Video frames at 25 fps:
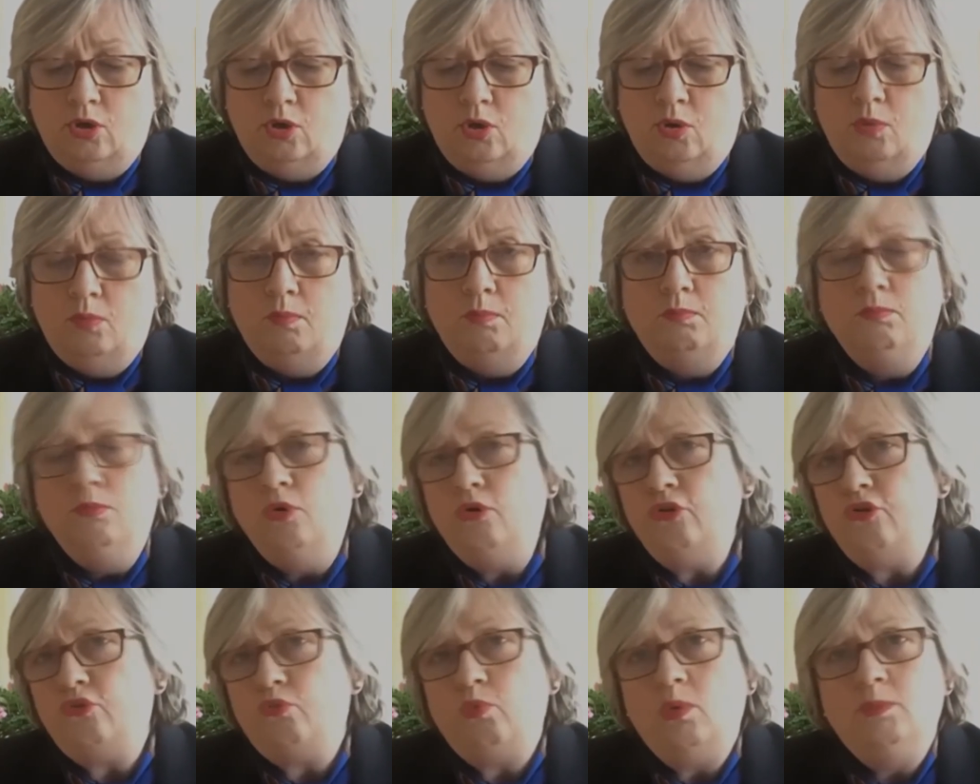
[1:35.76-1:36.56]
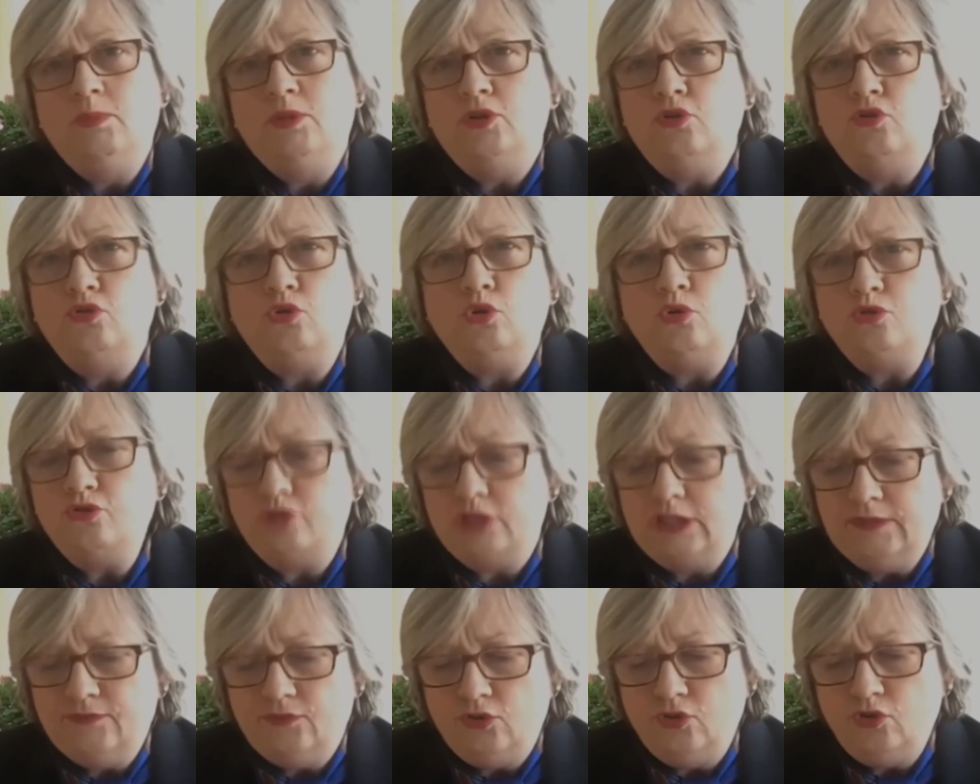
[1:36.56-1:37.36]
Most women don't
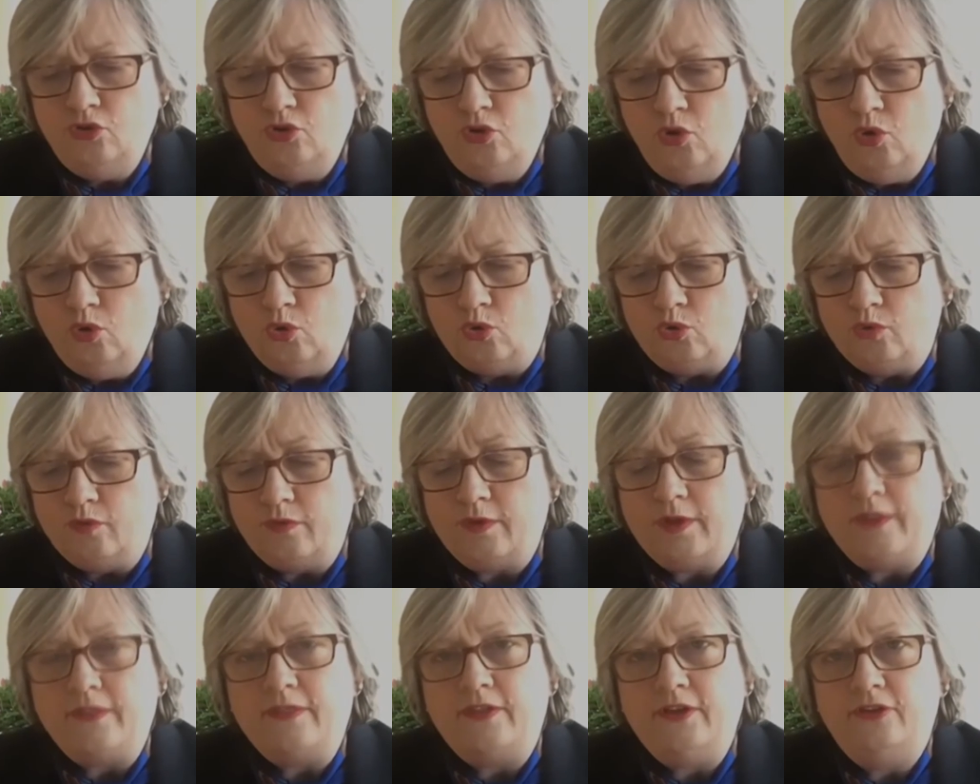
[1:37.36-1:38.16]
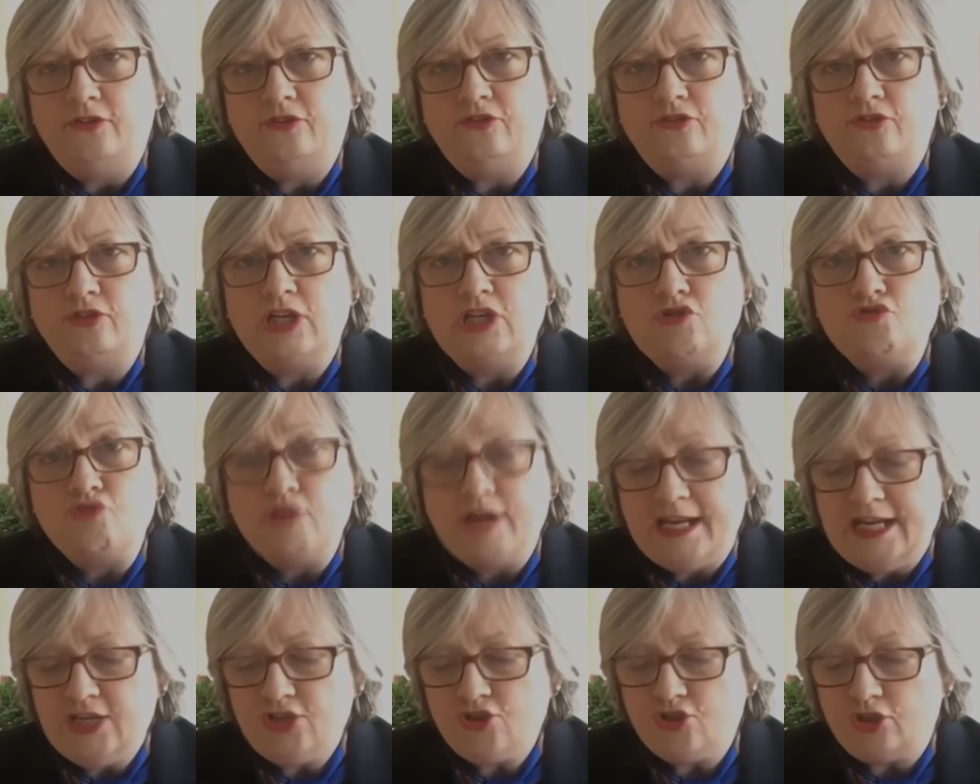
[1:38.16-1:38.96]
even know that this
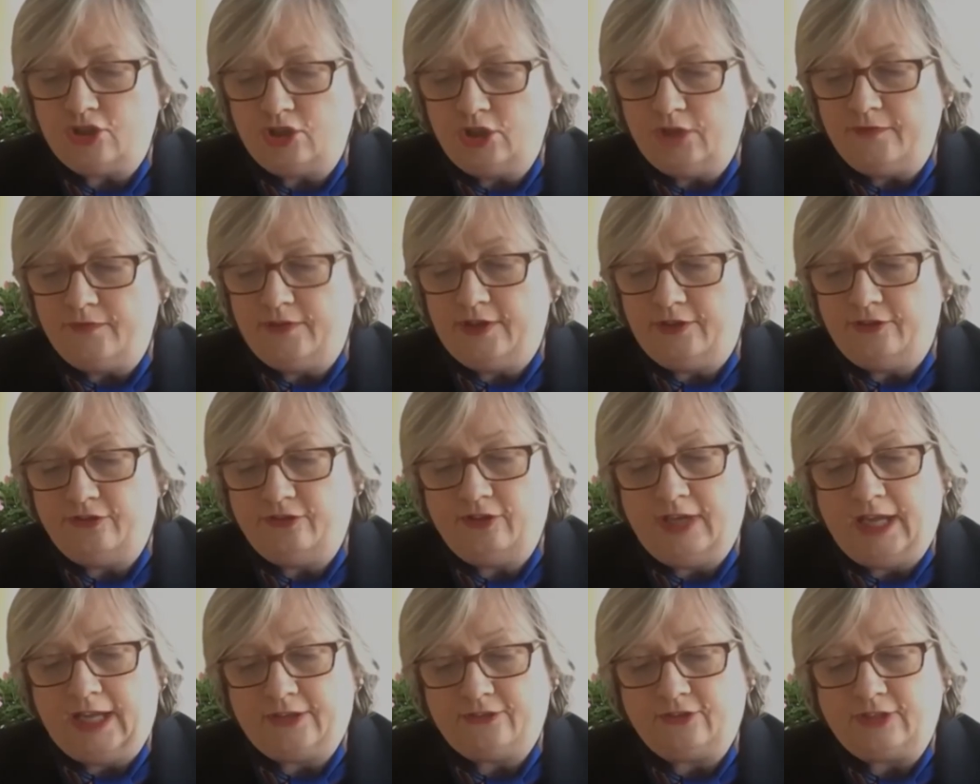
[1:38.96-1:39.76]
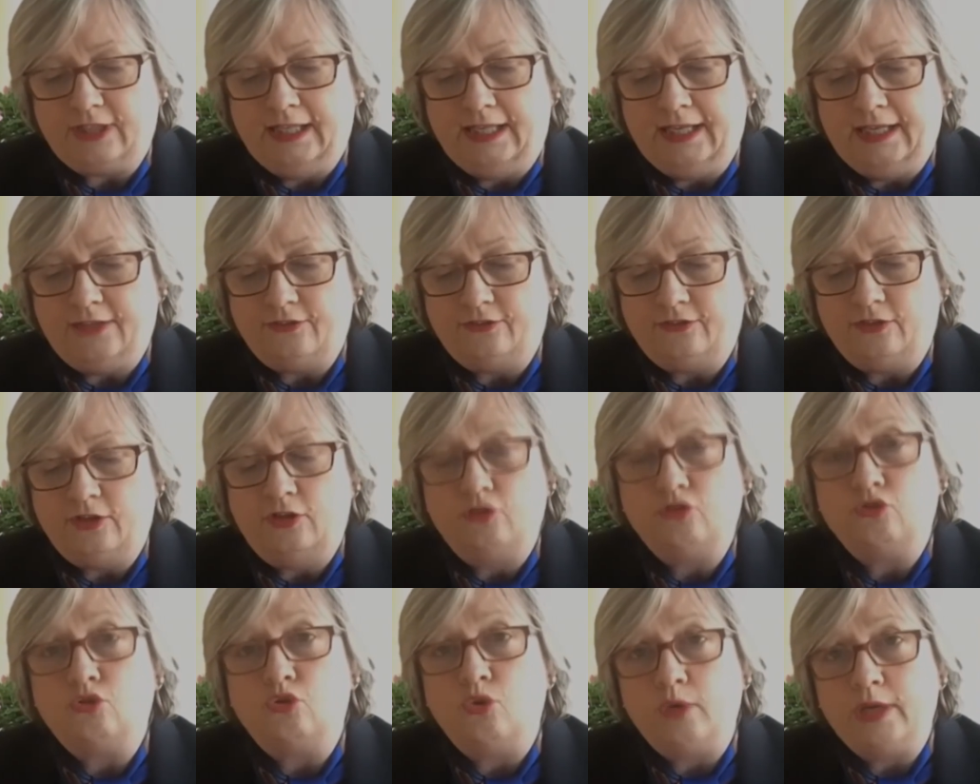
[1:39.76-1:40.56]
erasure of their sex class
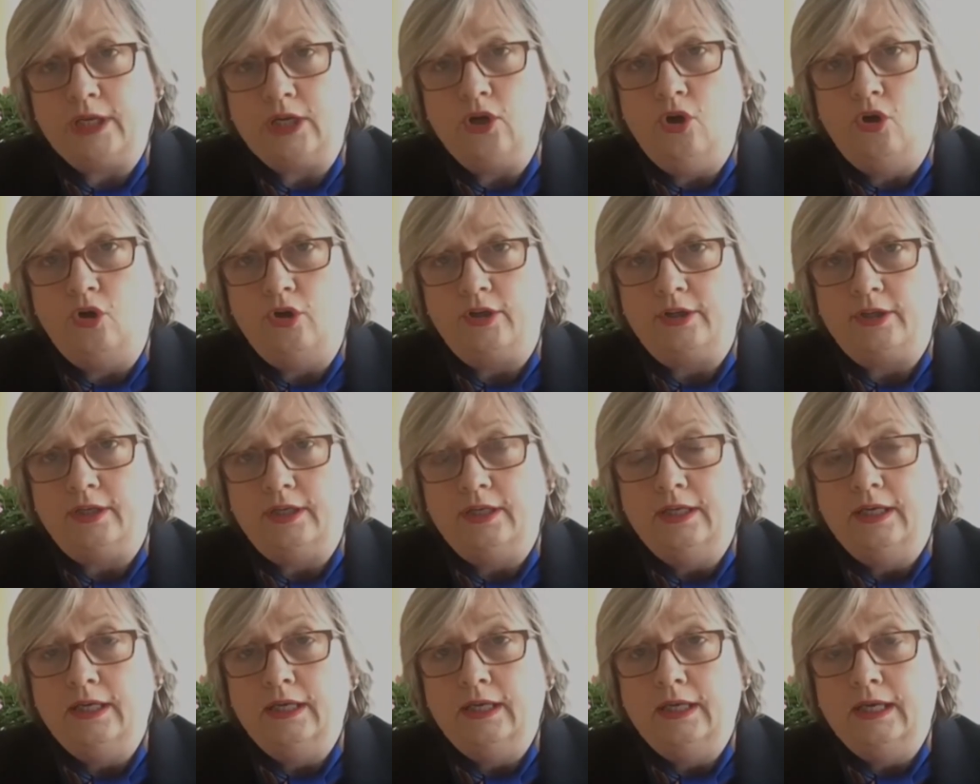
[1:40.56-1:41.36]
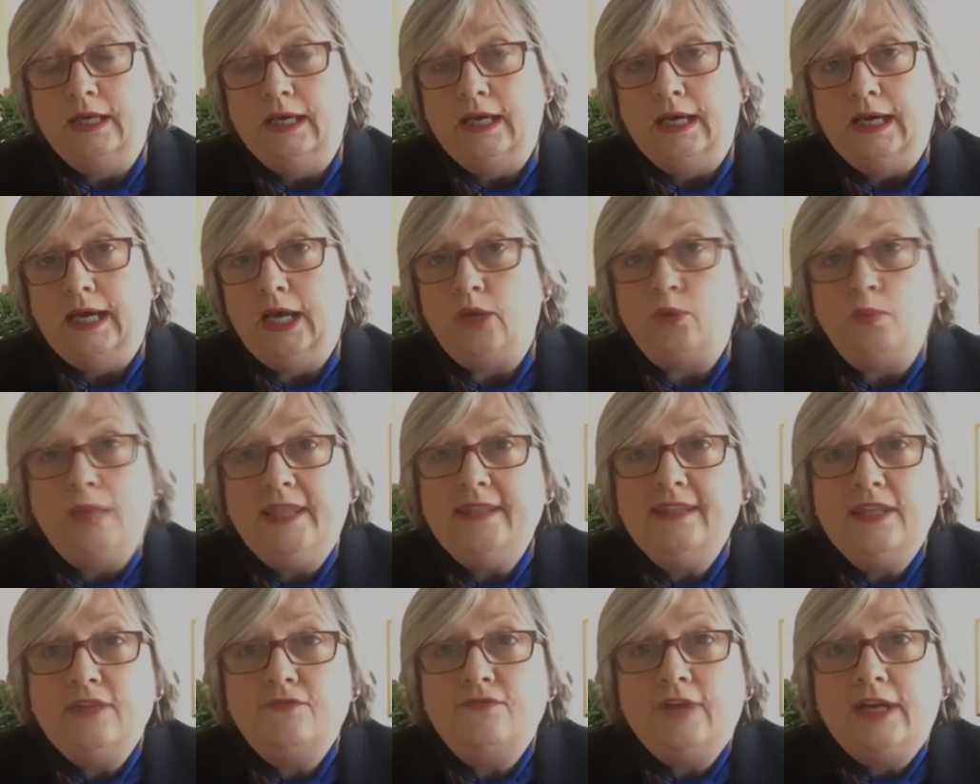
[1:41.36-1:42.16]
is going on. And when
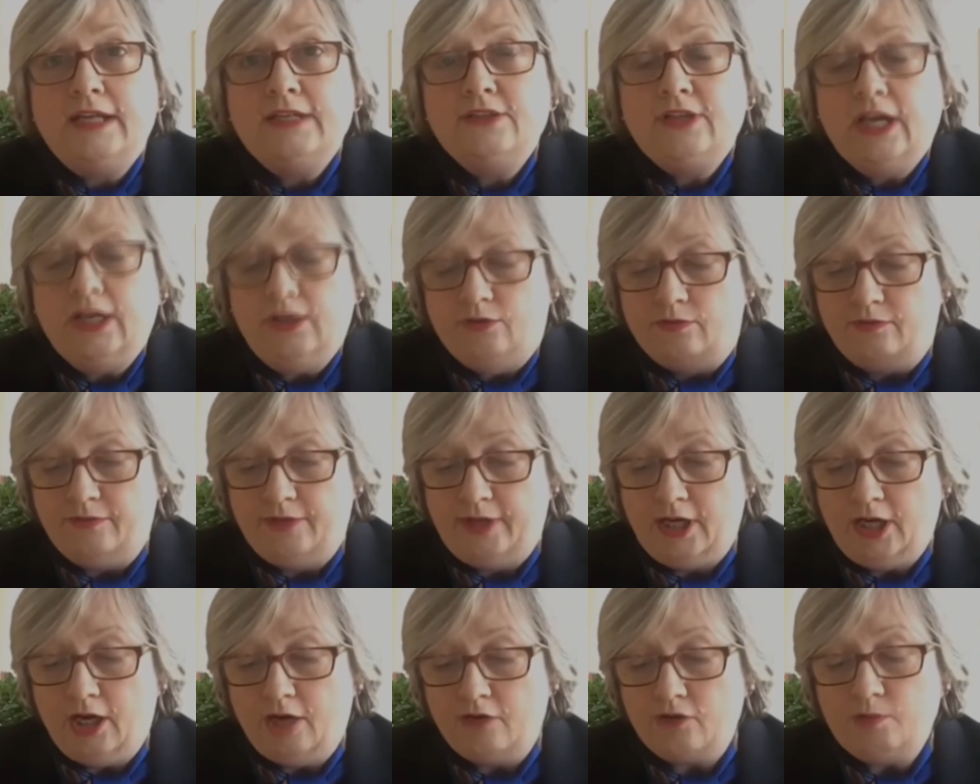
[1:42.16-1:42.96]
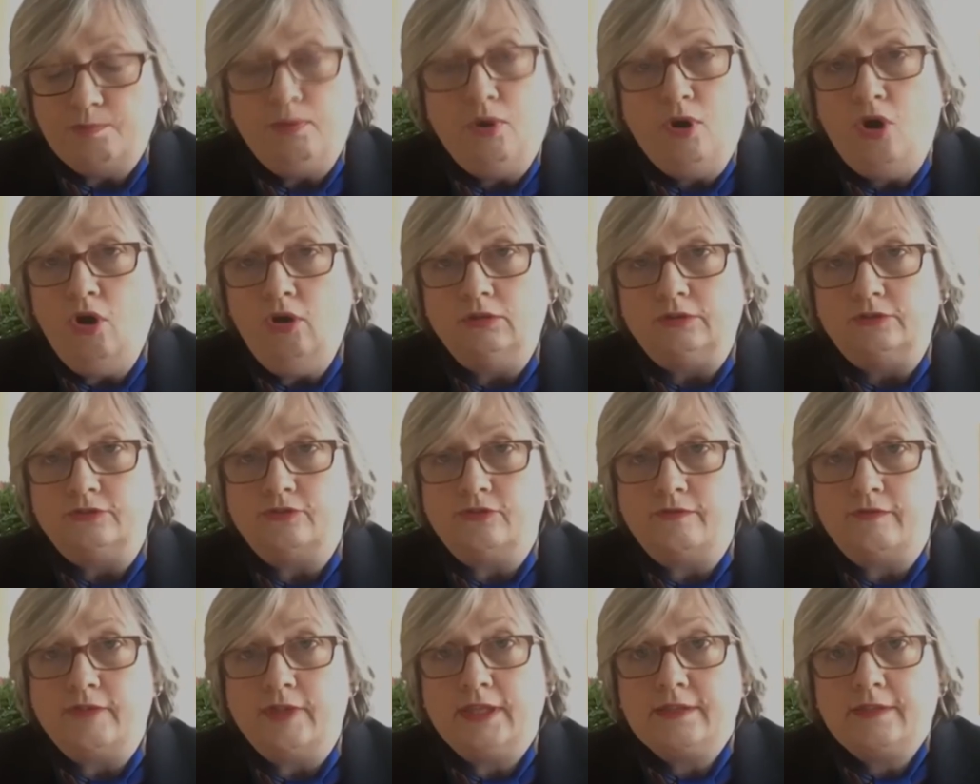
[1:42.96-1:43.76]
they find out, they are appalled.
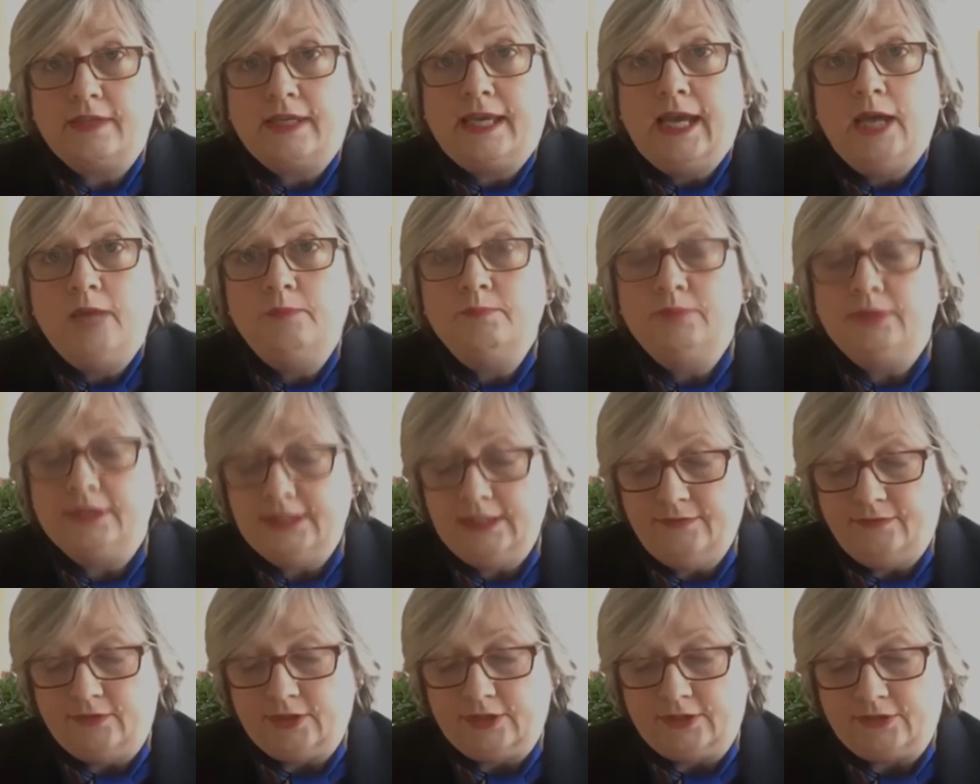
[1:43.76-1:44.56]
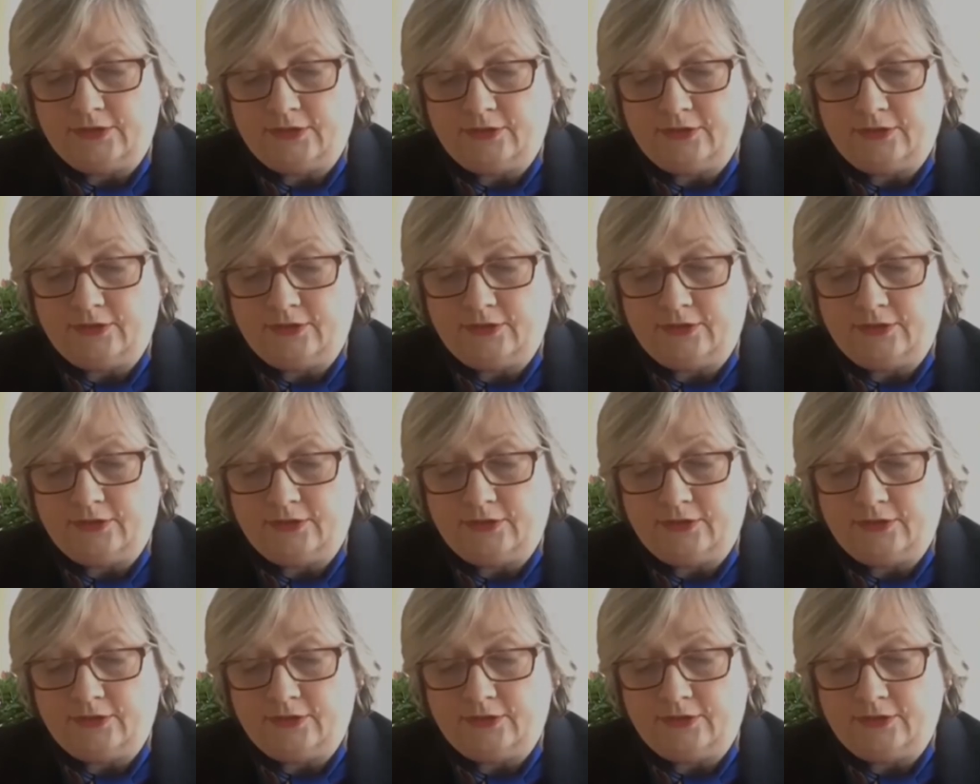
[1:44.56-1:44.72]
They can't believe it.